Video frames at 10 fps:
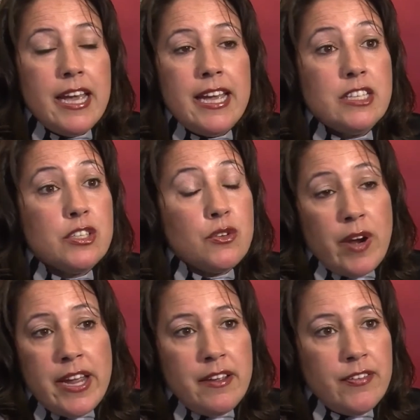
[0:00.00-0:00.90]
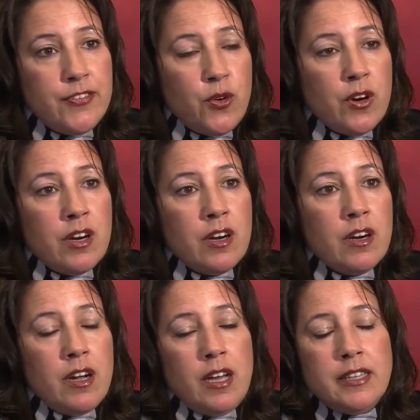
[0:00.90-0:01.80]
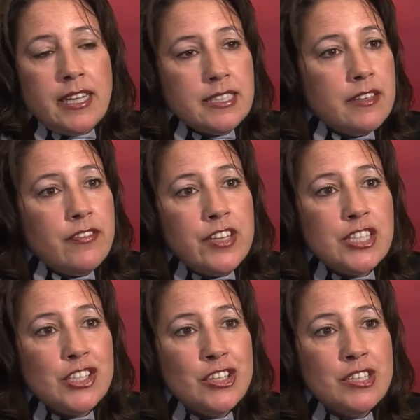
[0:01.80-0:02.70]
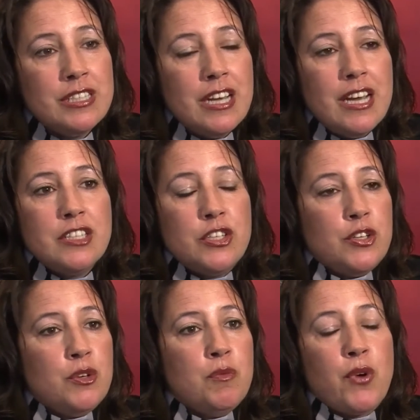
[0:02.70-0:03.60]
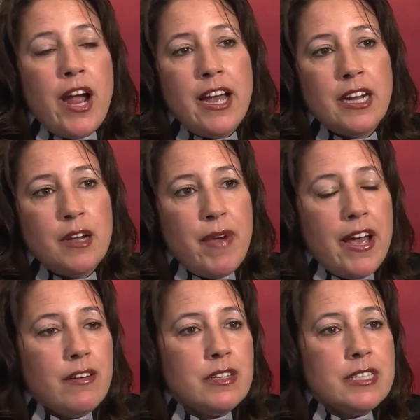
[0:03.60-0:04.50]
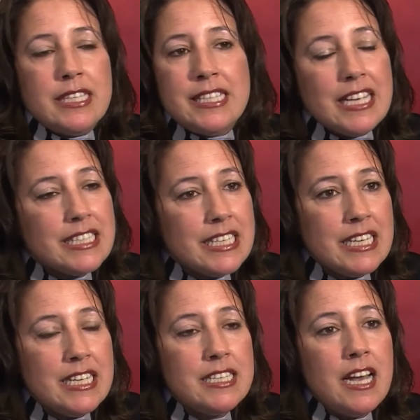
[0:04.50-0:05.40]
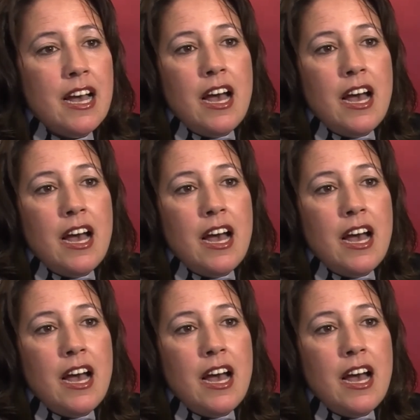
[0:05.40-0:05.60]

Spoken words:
It's great for elected officials to brag about successes.